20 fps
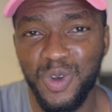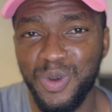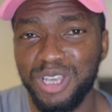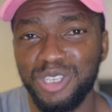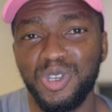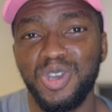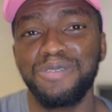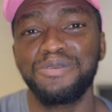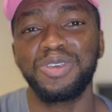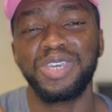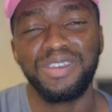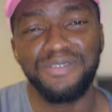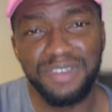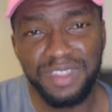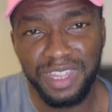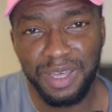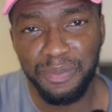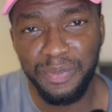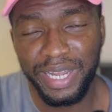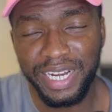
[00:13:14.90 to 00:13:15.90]
So if you're
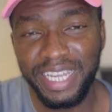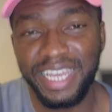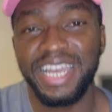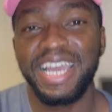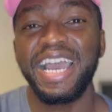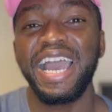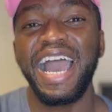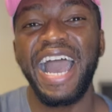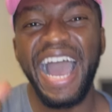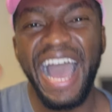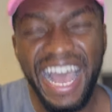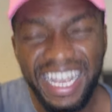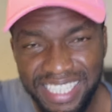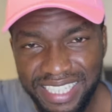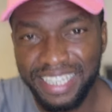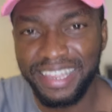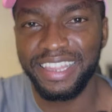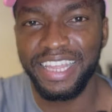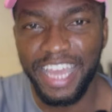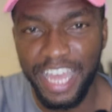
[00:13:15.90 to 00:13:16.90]
giving them money, ask
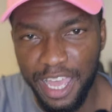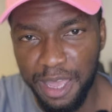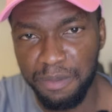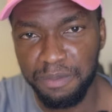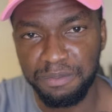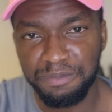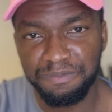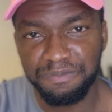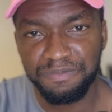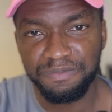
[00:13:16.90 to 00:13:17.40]
them.